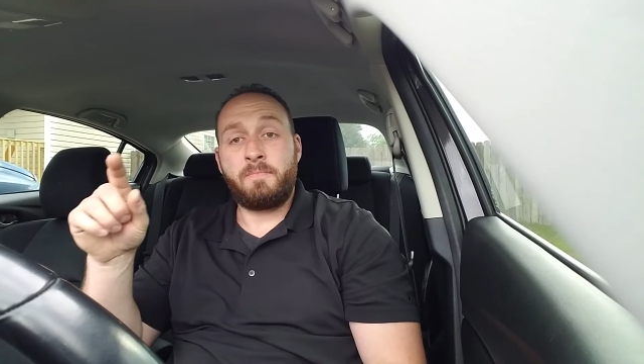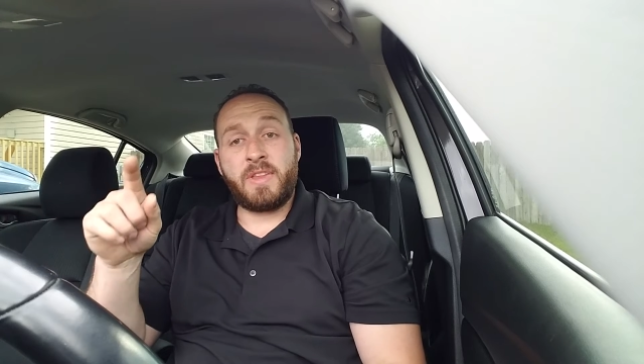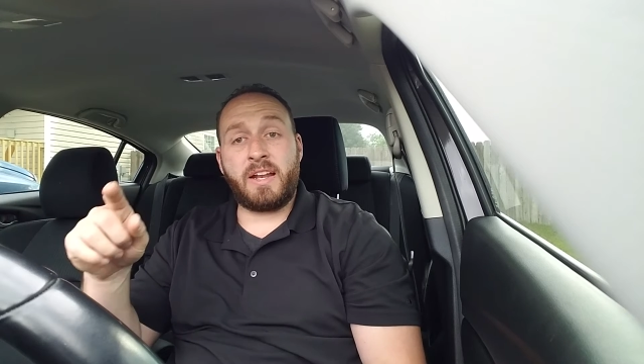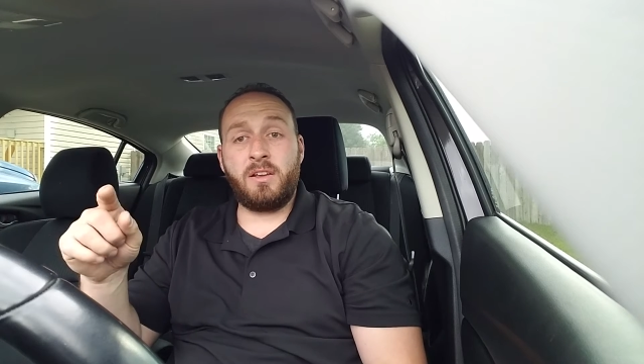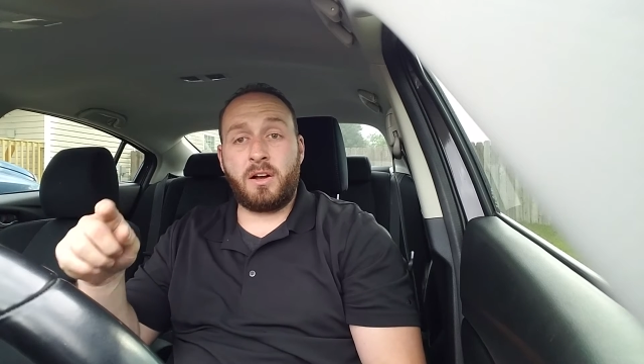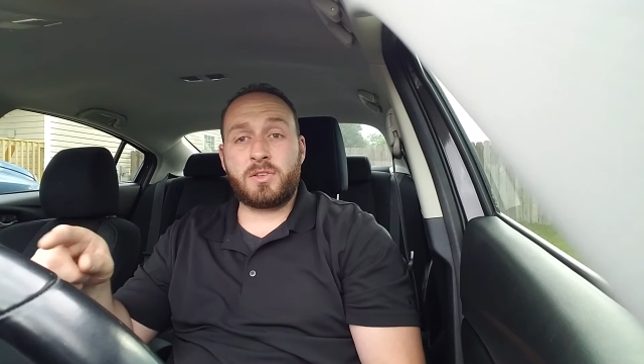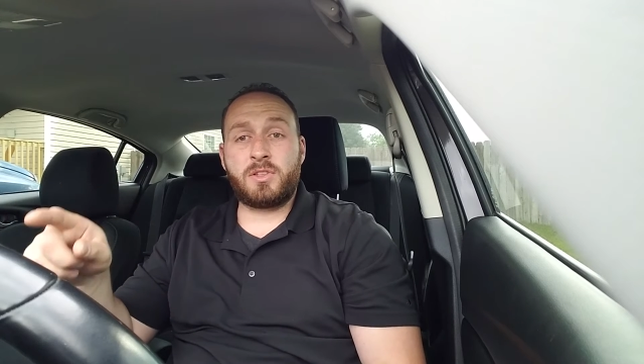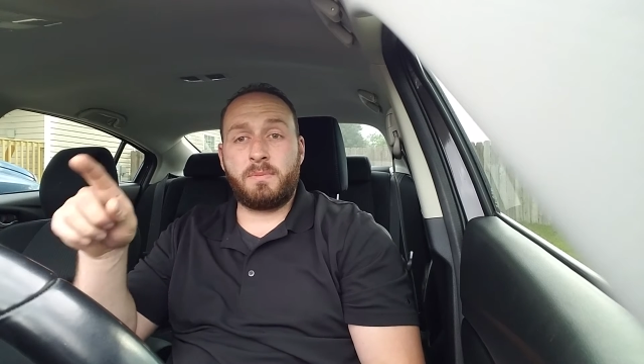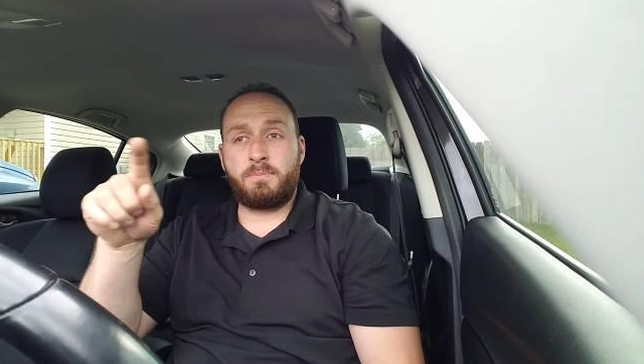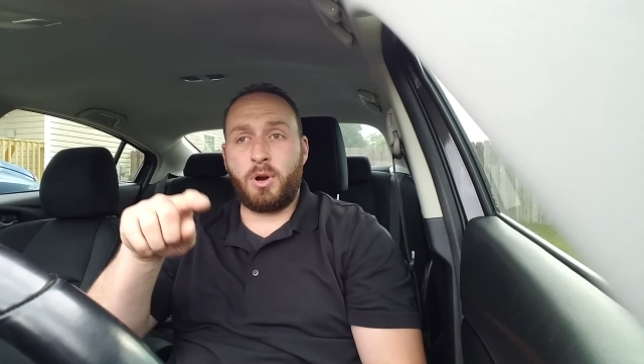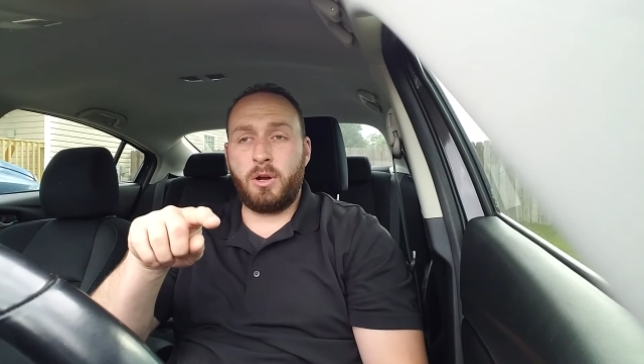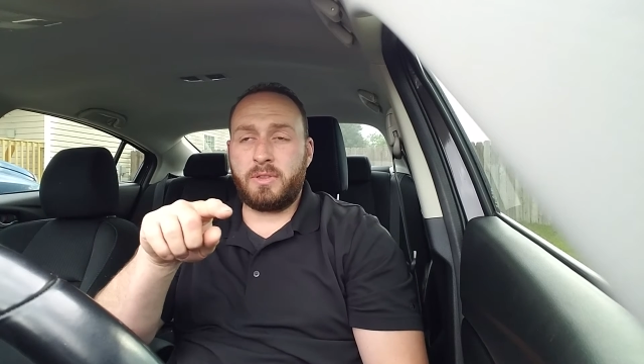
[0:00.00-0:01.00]
that He also
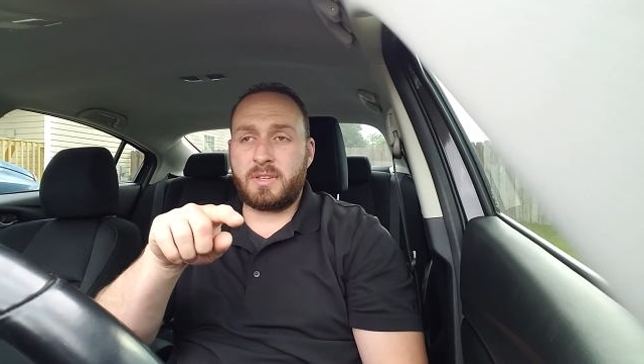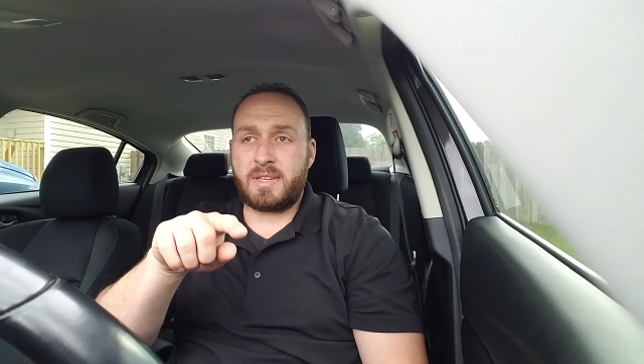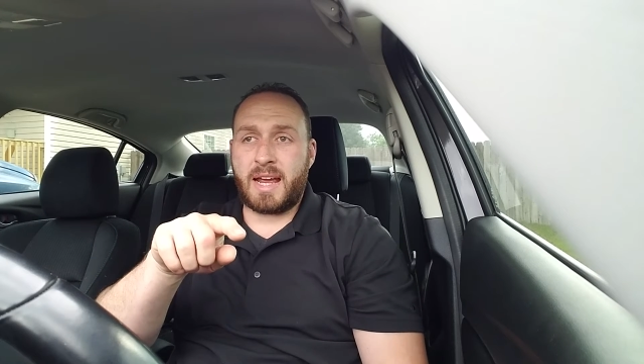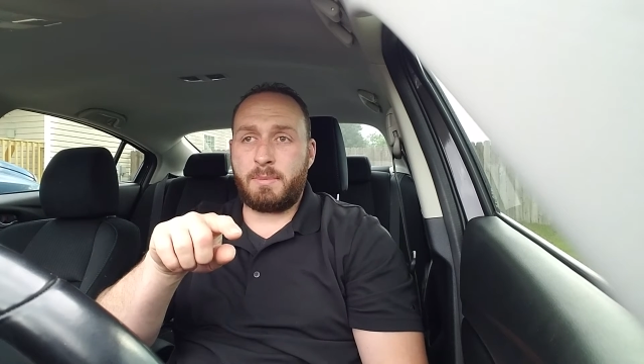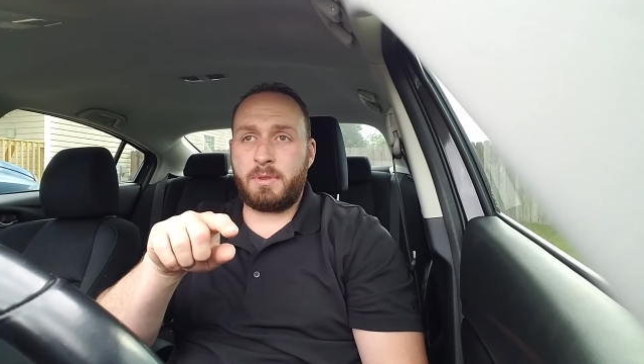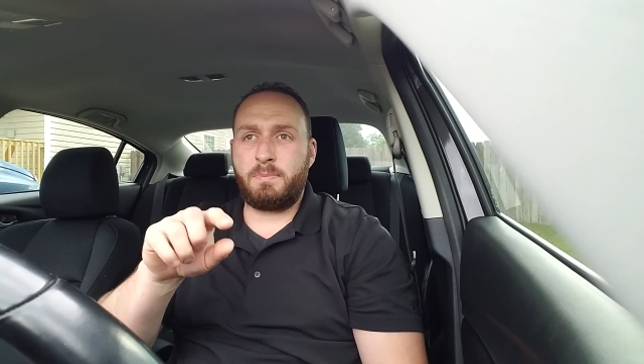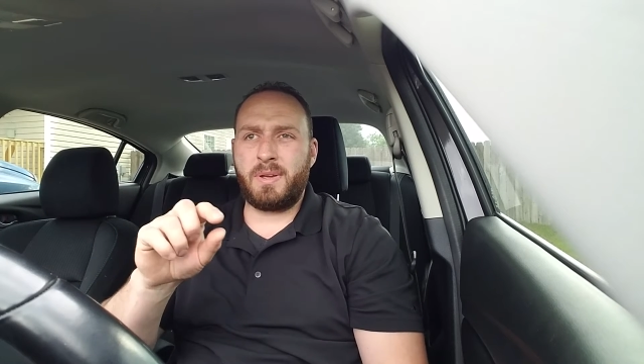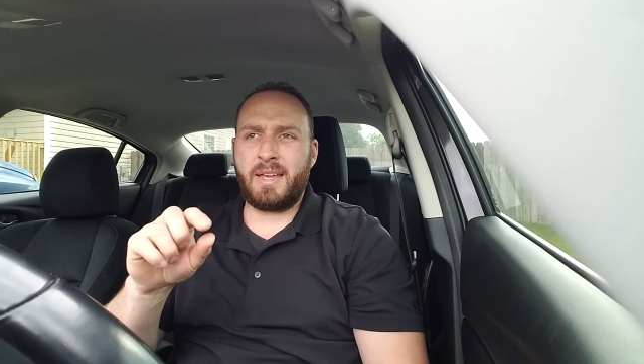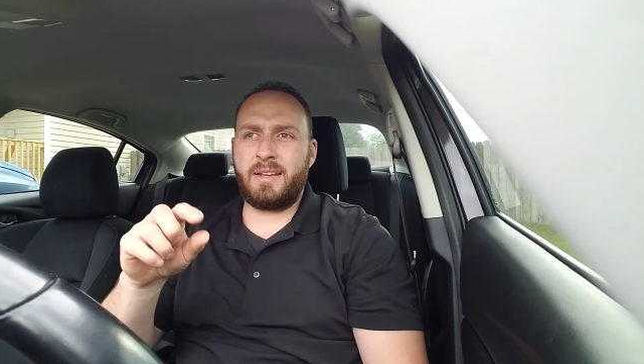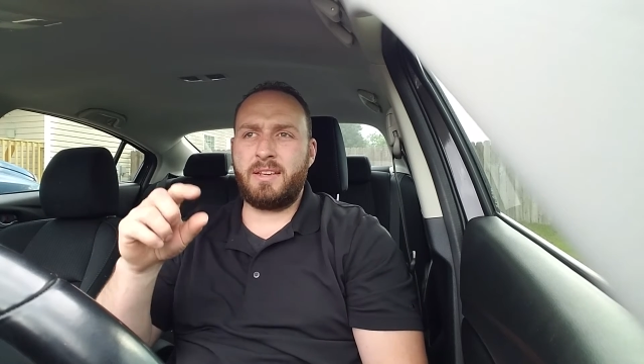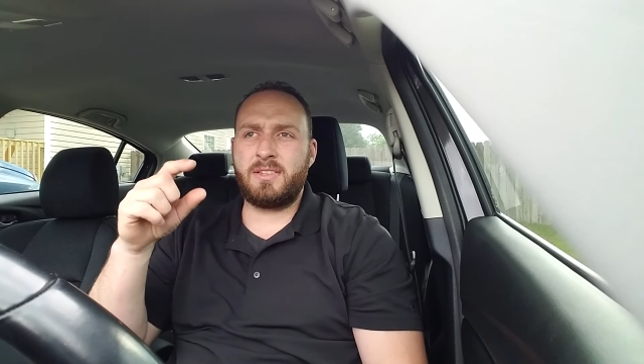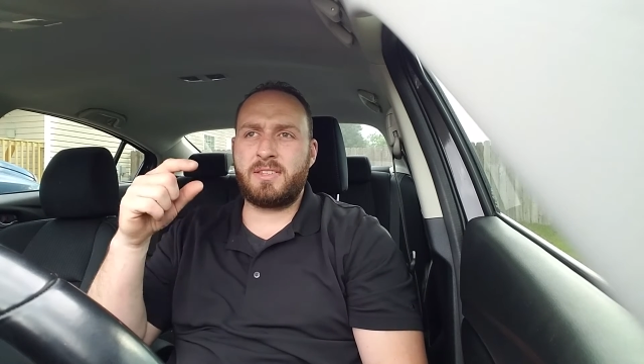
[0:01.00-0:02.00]
broke the Sabbath, but
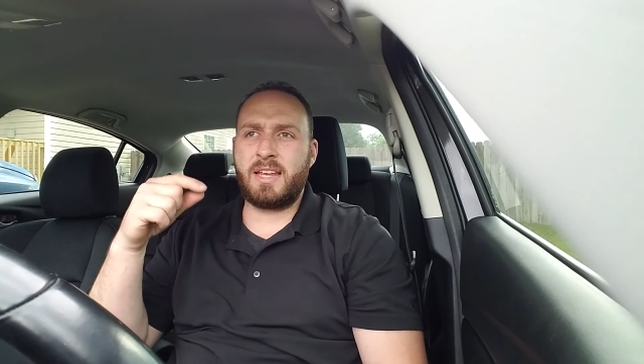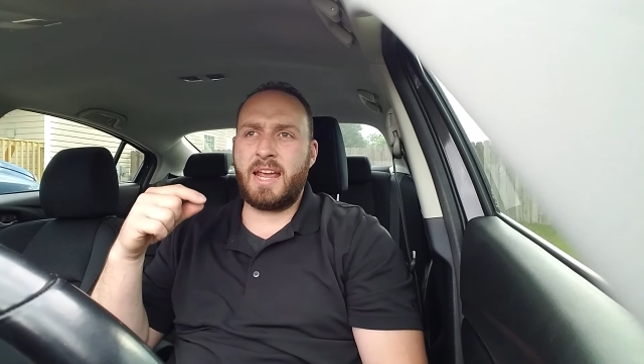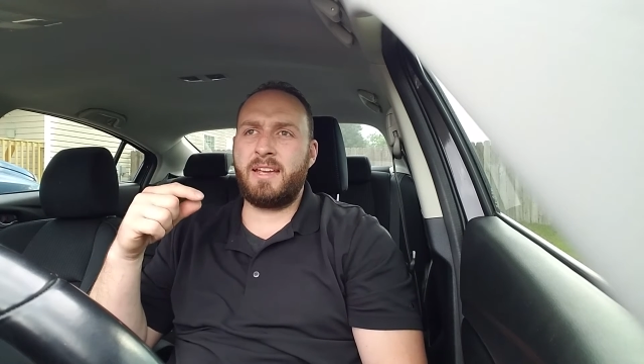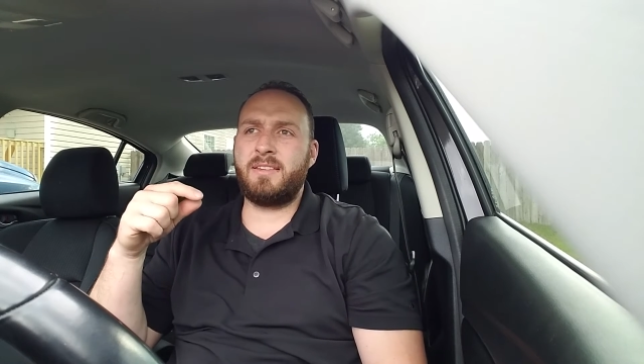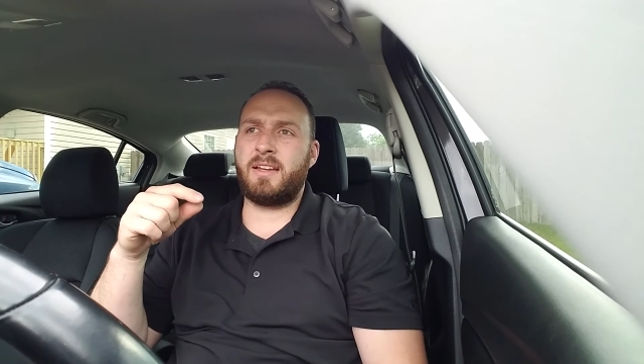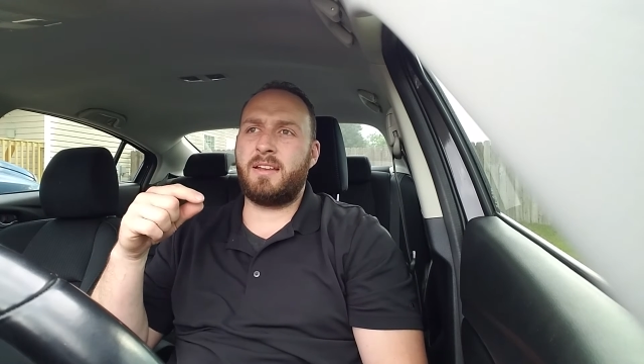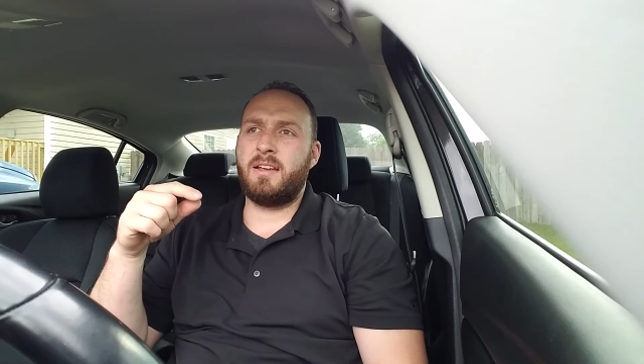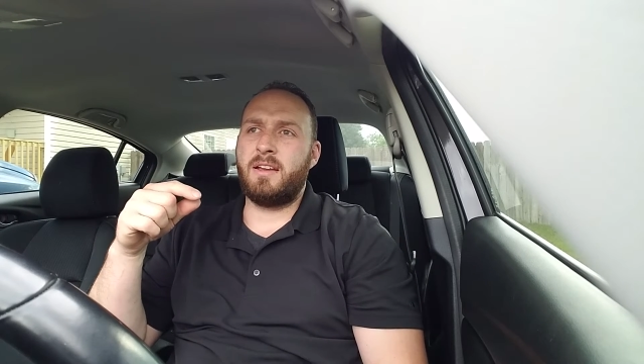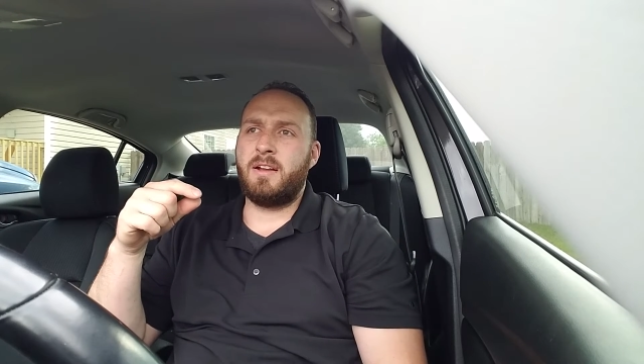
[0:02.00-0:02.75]
yet He's saying that